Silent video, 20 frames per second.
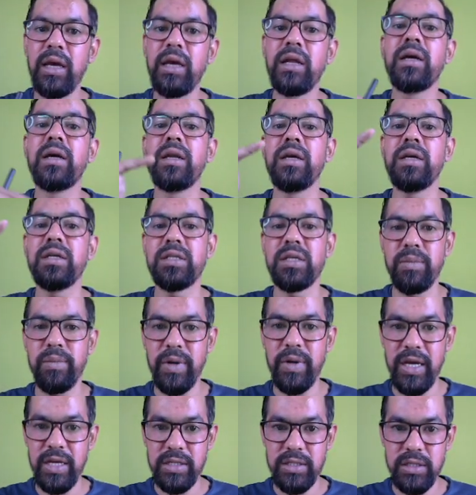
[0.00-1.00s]
increase in
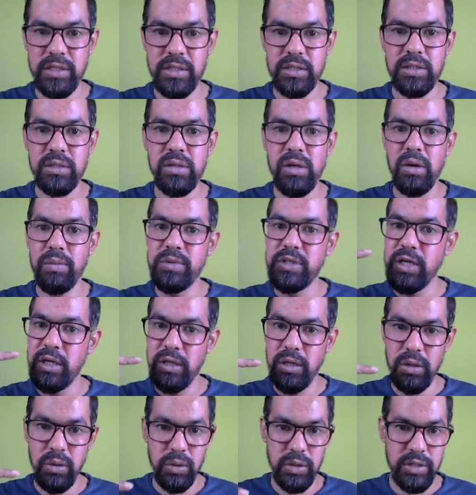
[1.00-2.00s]
prices of
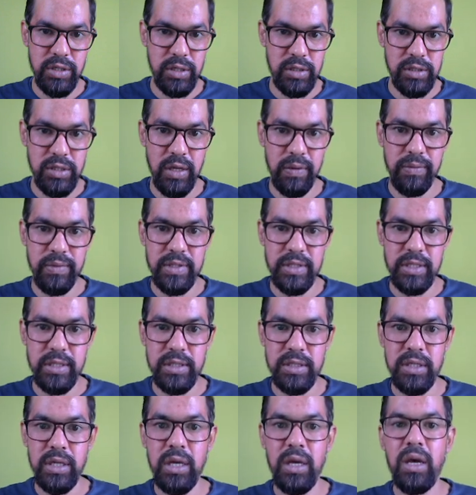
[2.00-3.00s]
general goods and
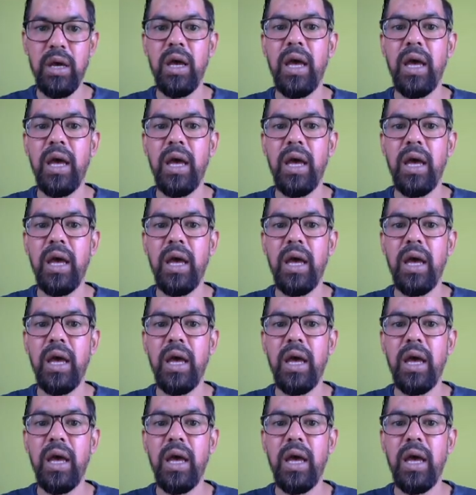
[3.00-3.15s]
services,